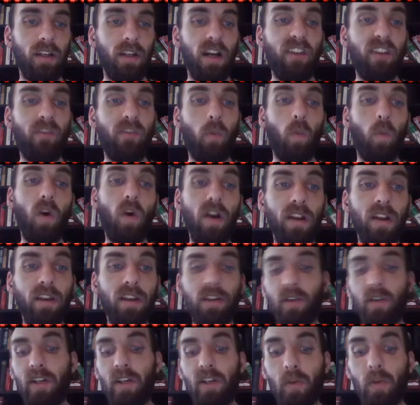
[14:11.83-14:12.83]
1, you
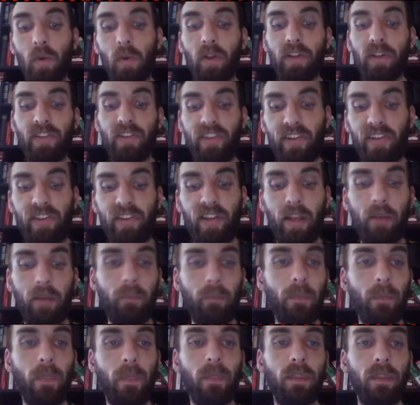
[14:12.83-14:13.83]
need to roll a 16
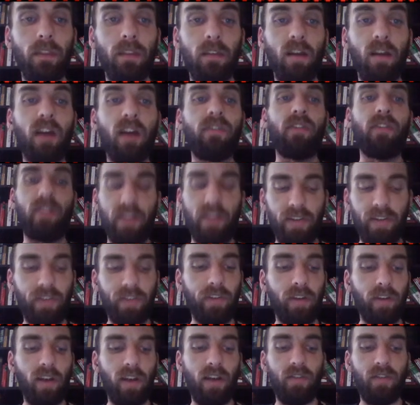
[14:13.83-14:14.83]
off of this
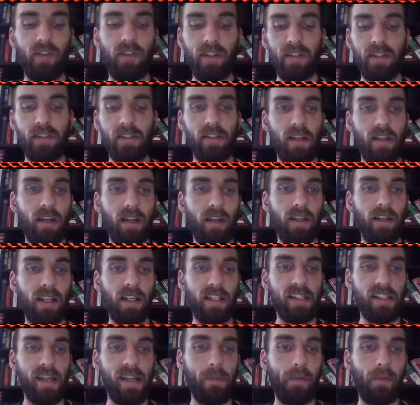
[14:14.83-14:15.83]

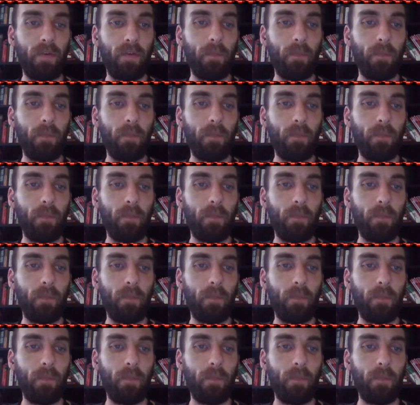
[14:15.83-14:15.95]
example.